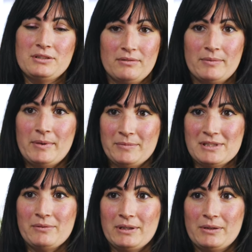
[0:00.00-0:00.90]
do remember
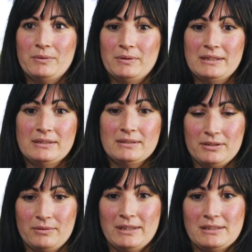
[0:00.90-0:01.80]
Zoe calling
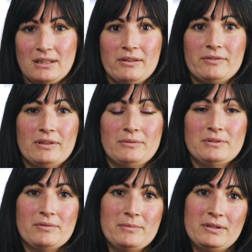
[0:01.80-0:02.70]
2 weeks after it
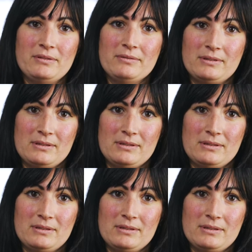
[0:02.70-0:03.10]
was removed